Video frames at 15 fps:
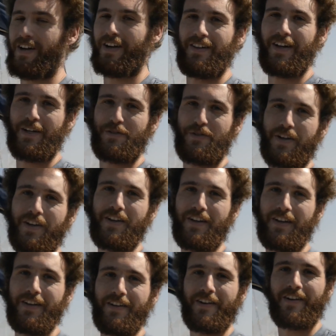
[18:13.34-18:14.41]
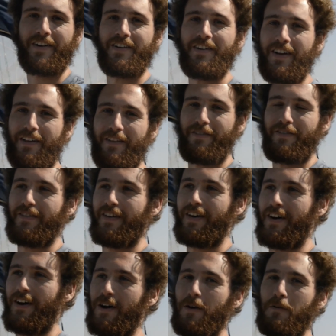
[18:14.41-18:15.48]
on an electric heater and
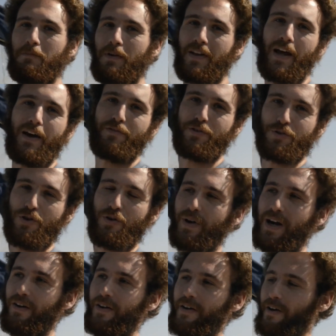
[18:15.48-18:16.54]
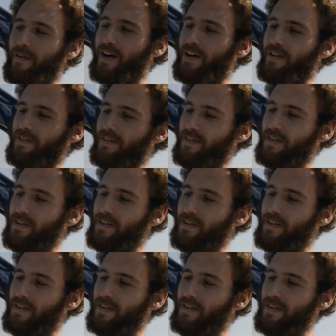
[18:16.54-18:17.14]
have the shore power go out.